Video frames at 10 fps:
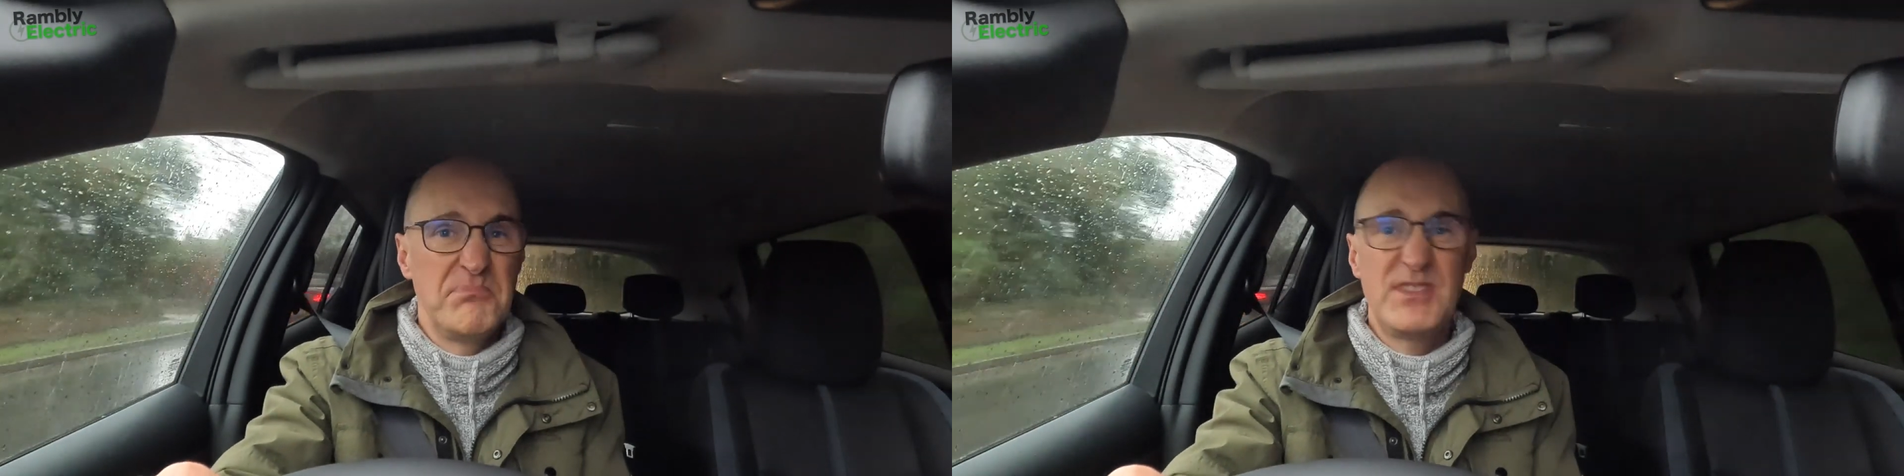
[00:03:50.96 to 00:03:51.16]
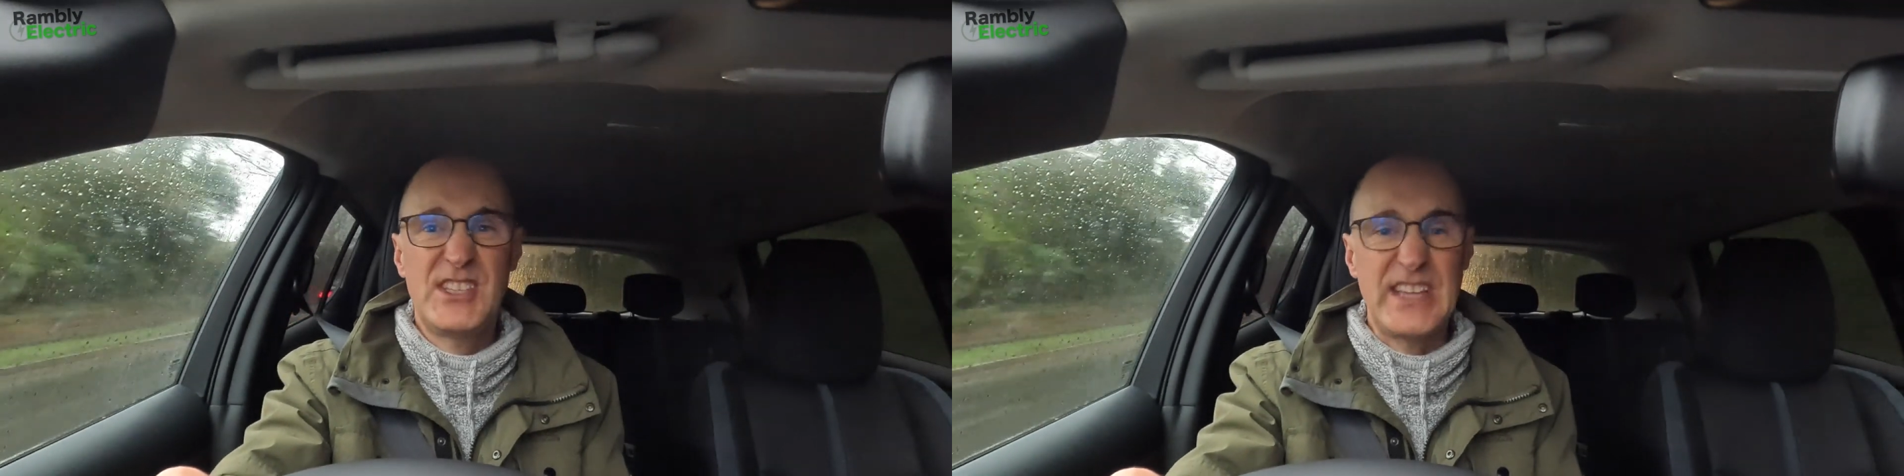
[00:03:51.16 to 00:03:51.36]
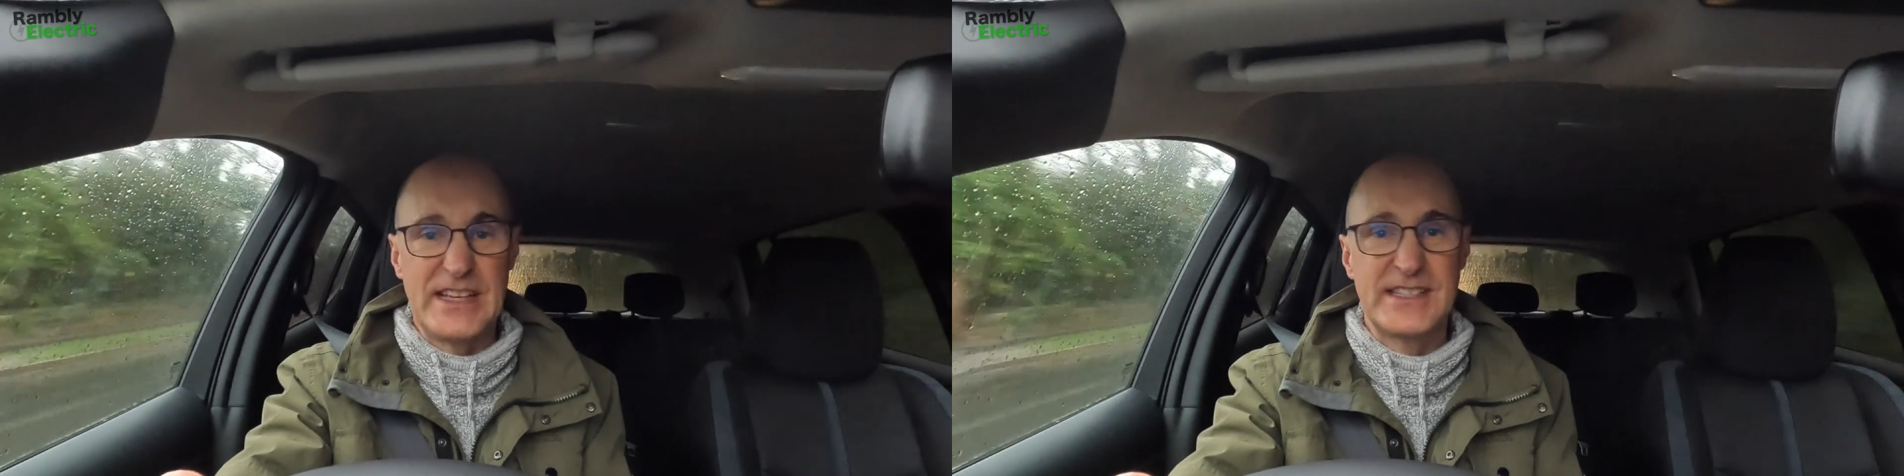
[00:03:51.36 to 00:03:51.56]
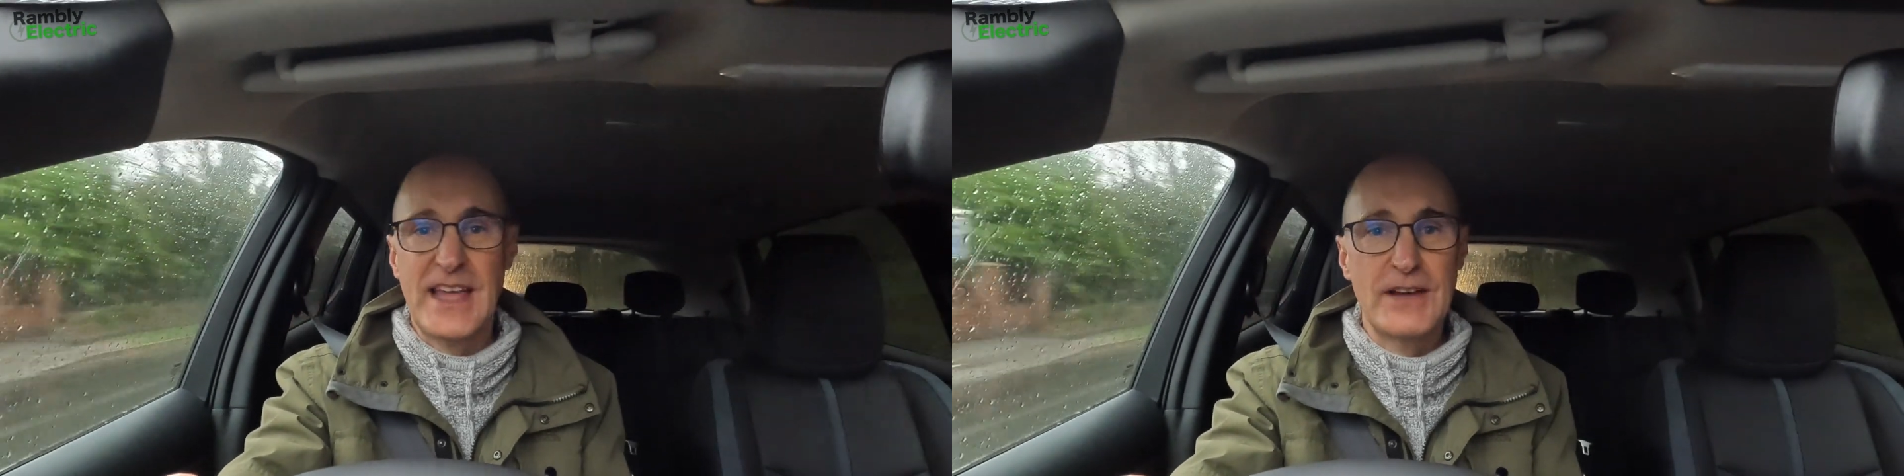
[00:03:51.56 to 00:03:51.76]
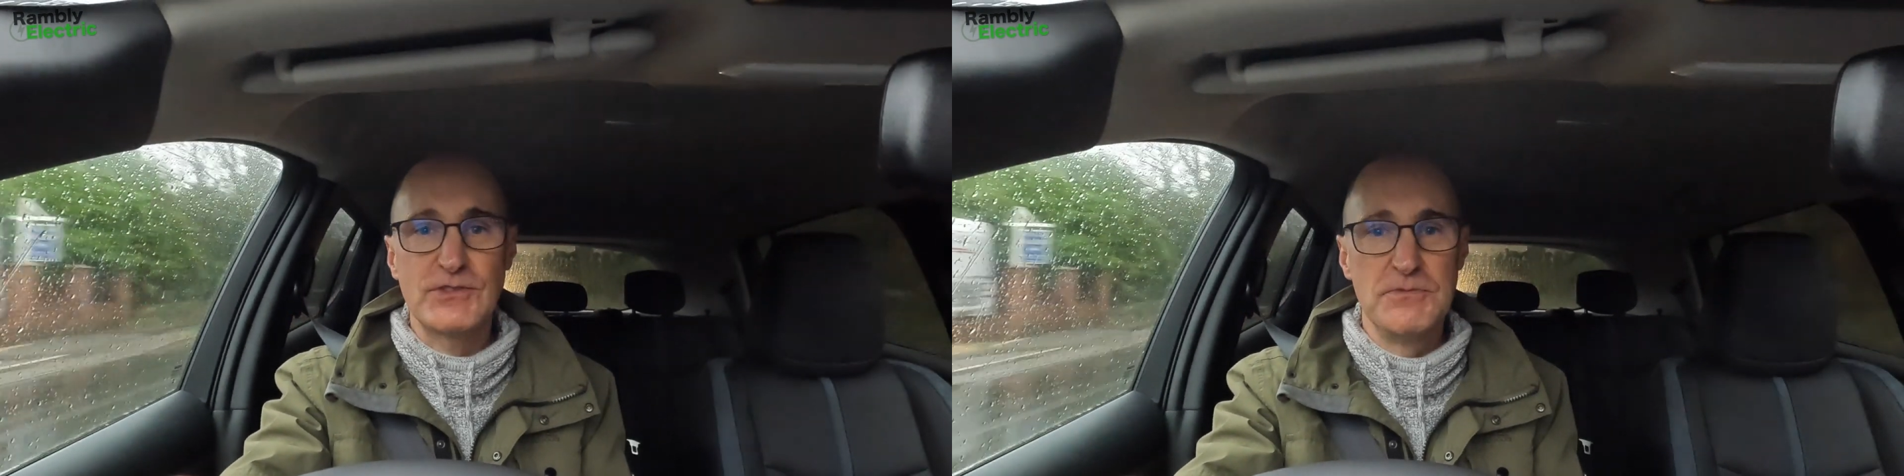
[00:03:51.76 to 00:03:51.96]

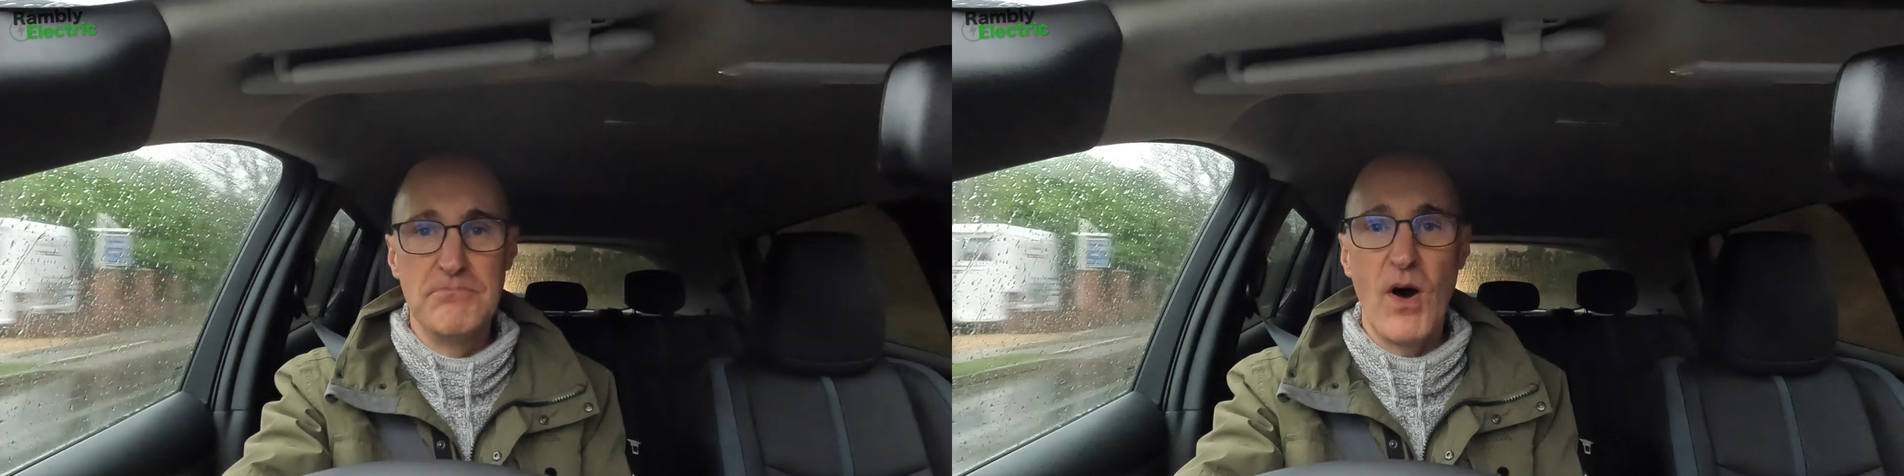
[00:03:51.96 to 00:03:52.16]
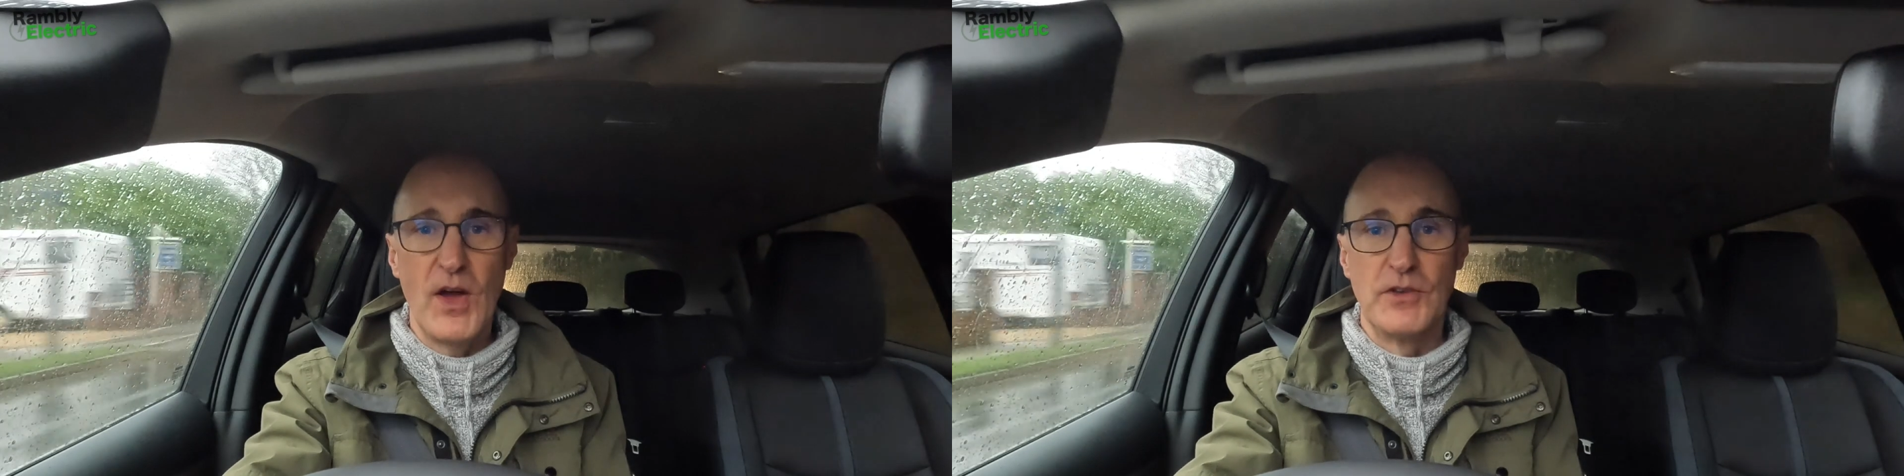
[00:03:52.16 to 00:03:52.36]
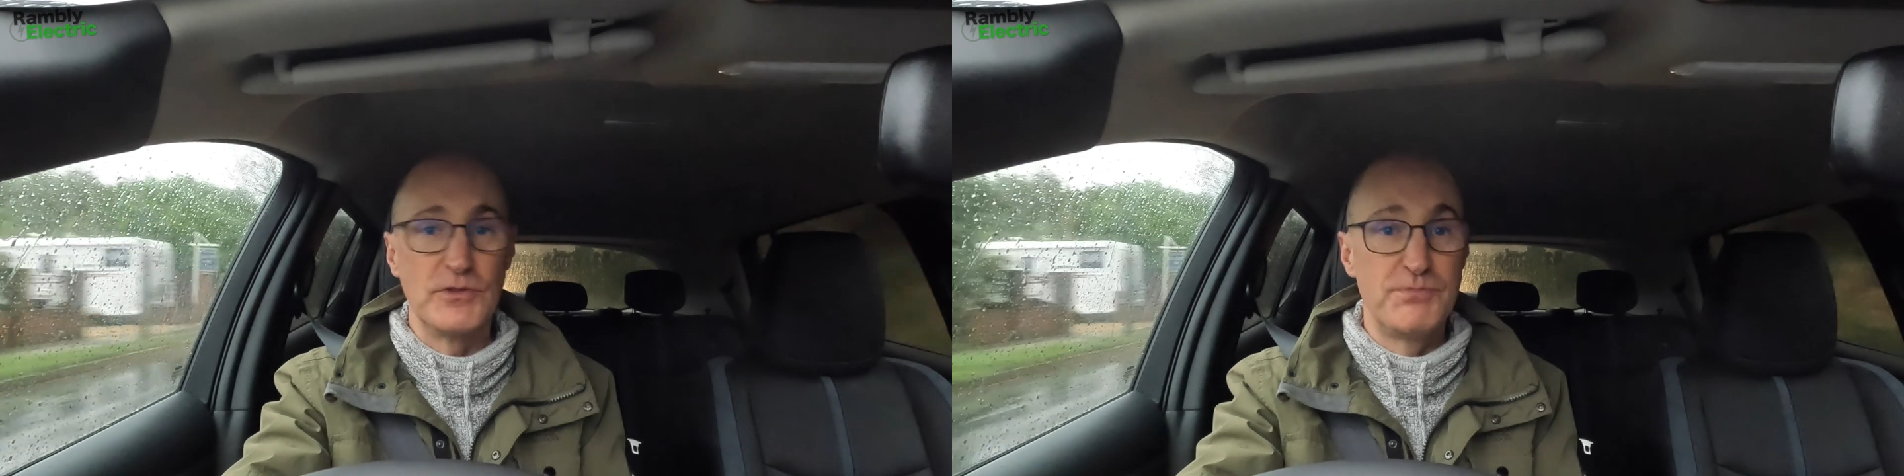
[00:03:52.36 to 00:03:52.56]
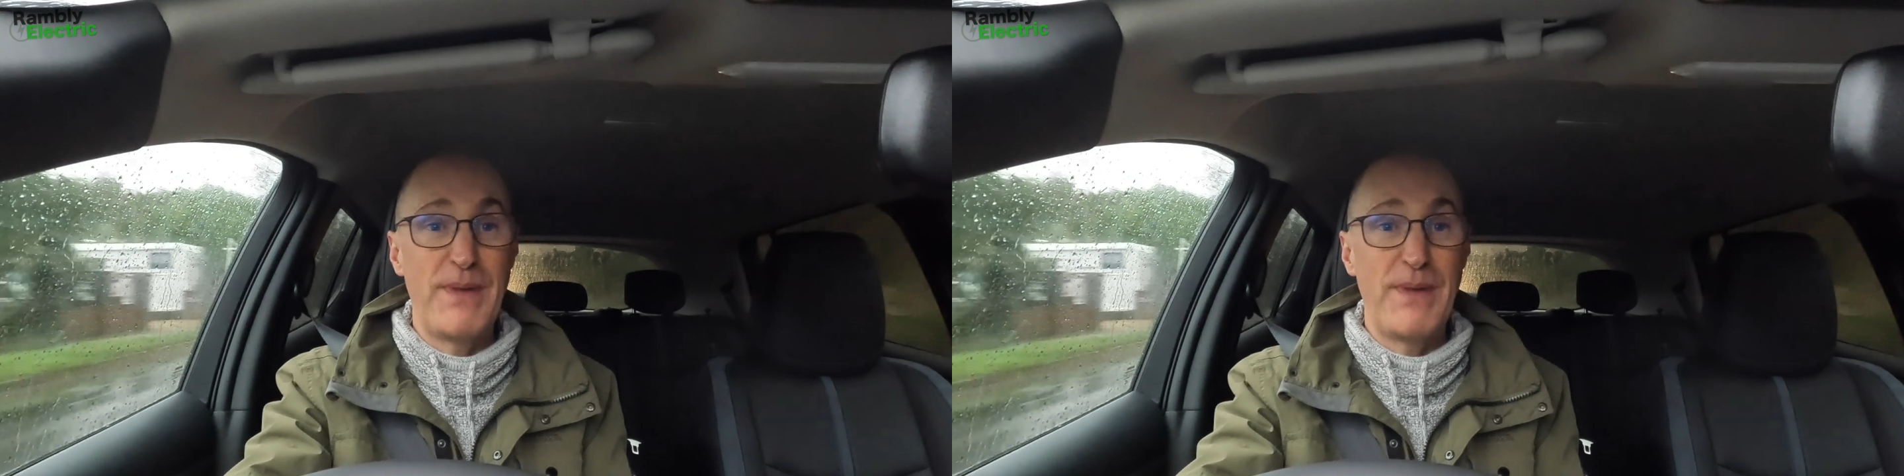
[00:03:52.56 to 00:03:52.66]
6,000 miles,